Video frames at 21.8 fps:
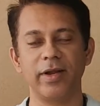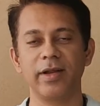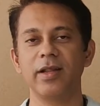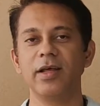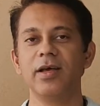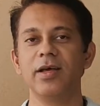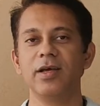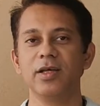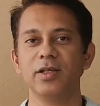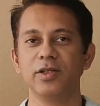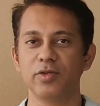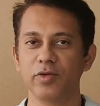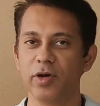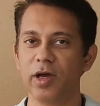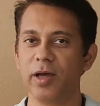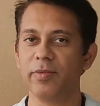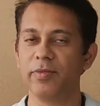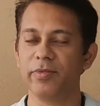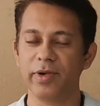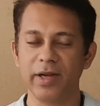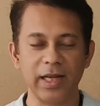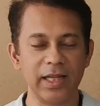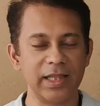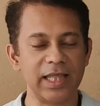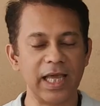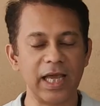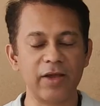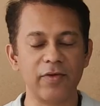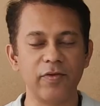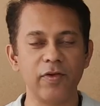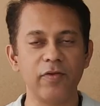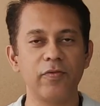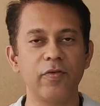Right. So I'm really
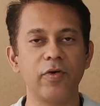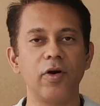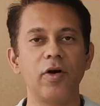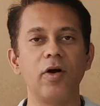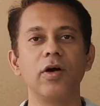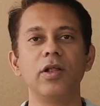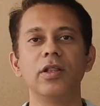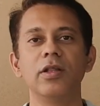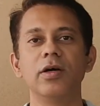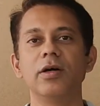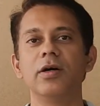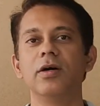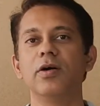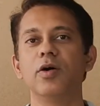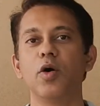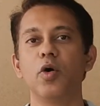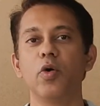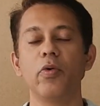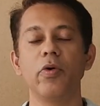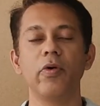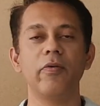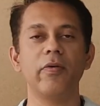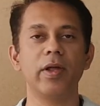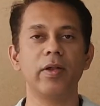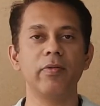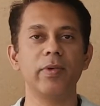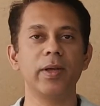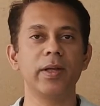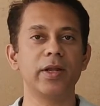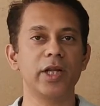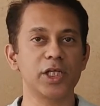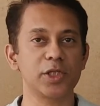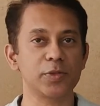thankful for all the
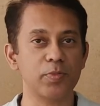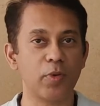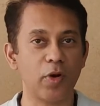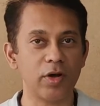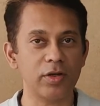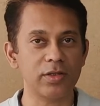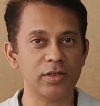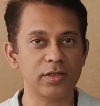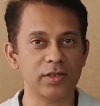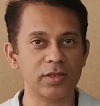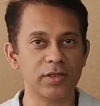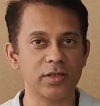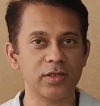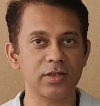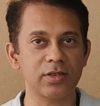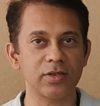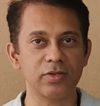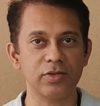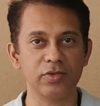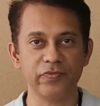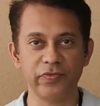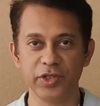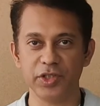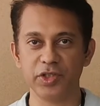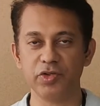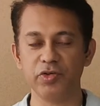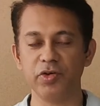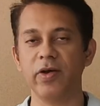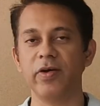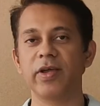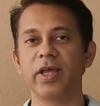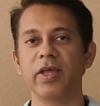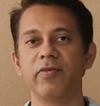overwhelming response which
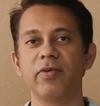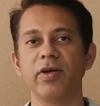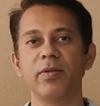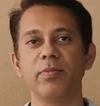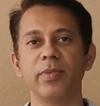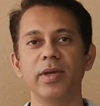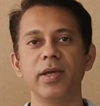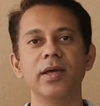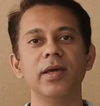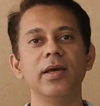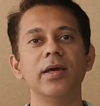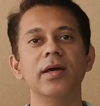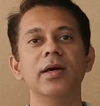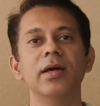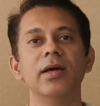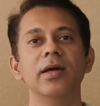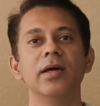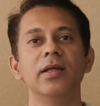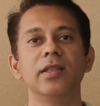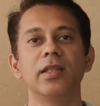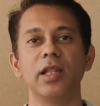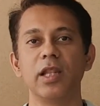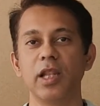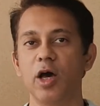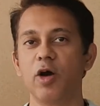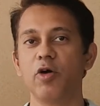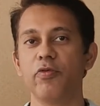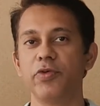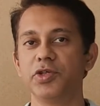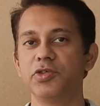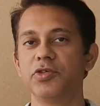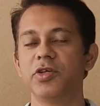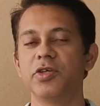you have given me, the
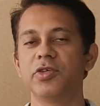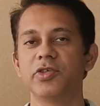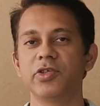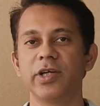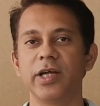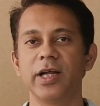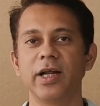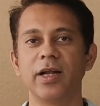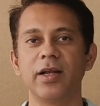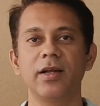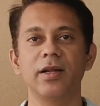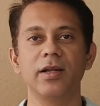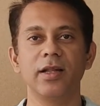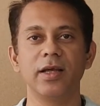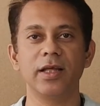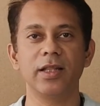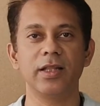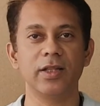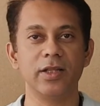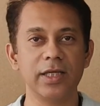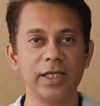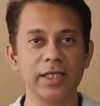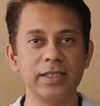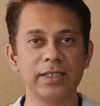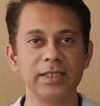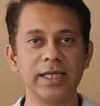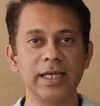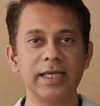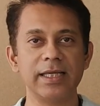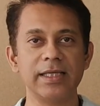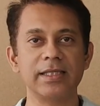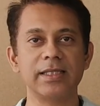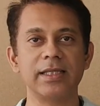love which you have shared in these
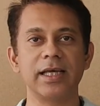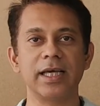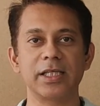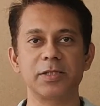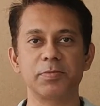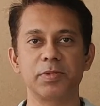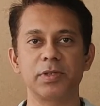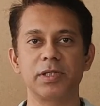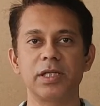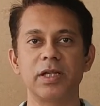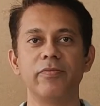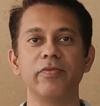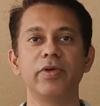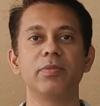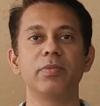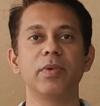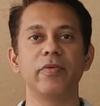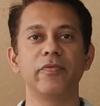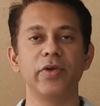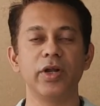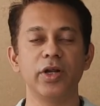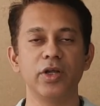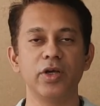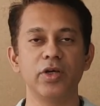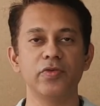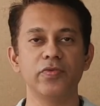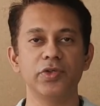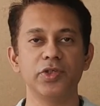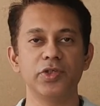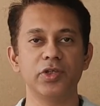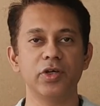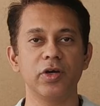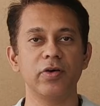days, especially with my
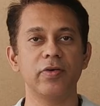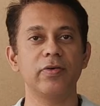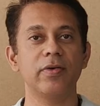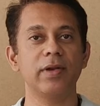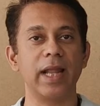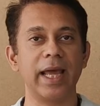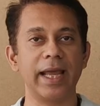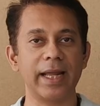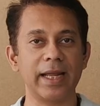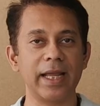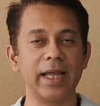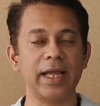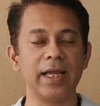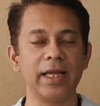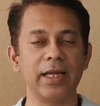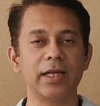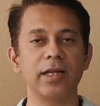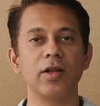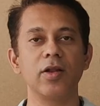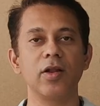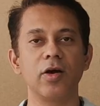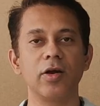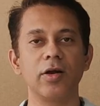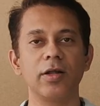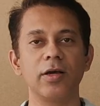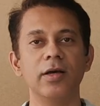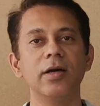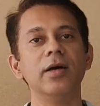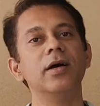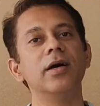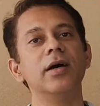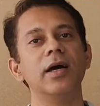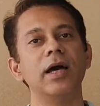videos which you are liking it a lot,
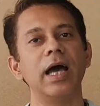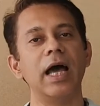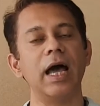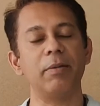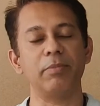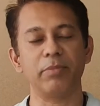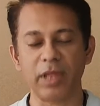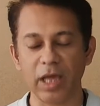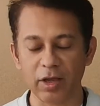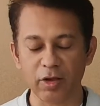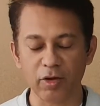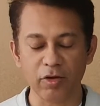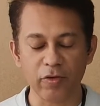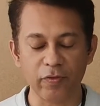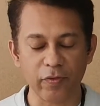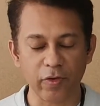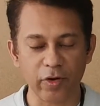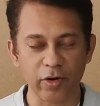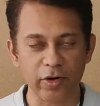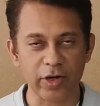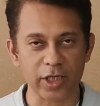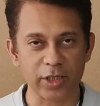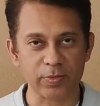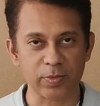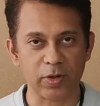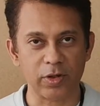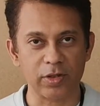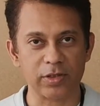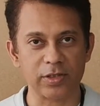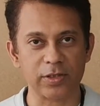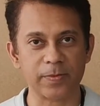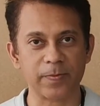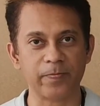and thank you for your
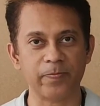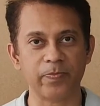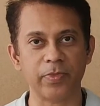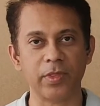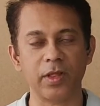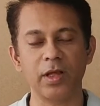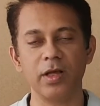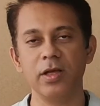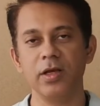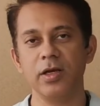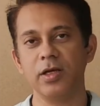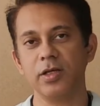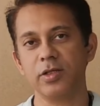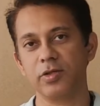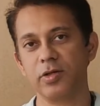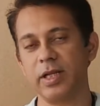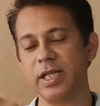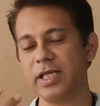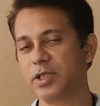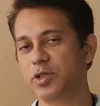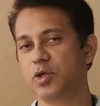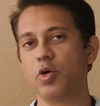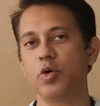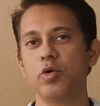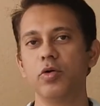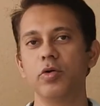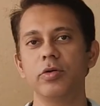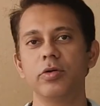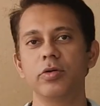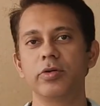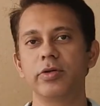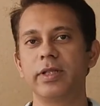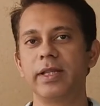response. So let's
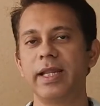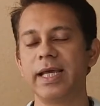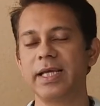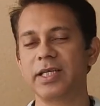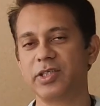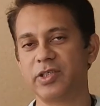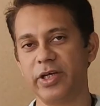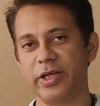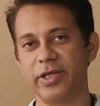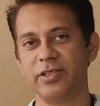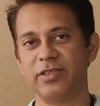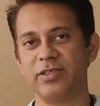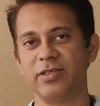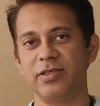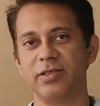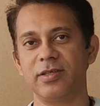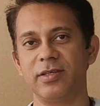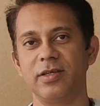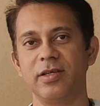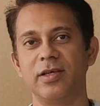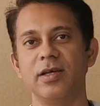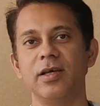go to the next stage.